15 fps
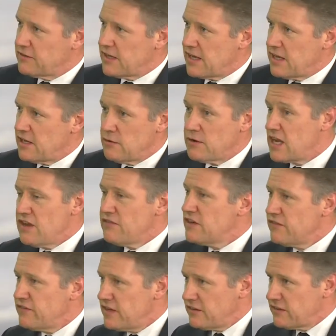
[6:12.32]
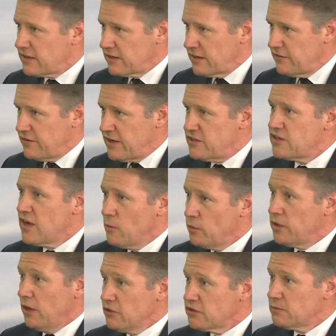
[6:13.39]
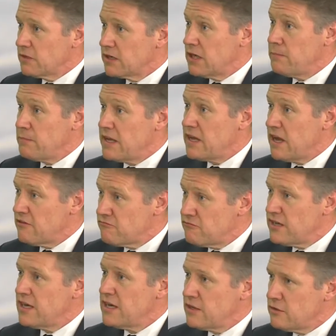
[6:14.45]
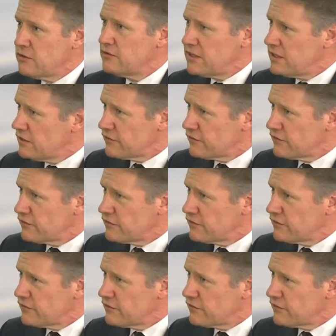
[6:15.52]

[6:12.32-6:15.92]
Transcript: the EU, even if it is a cliff edge, would ultimately be a really good deal